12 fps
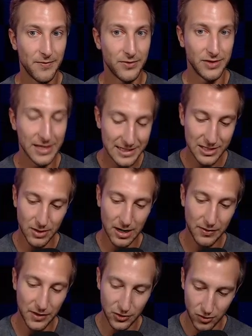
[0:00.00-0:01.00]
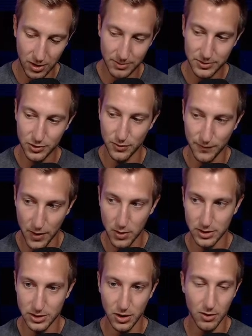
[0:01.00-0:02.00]
This is what I think Trump should
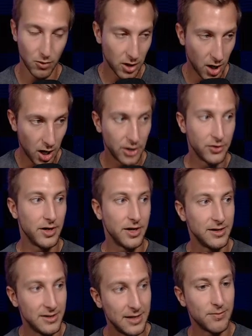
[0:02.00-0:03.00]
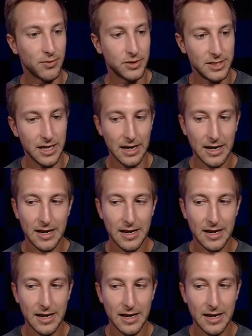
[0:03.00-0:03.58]
focus on, 110%.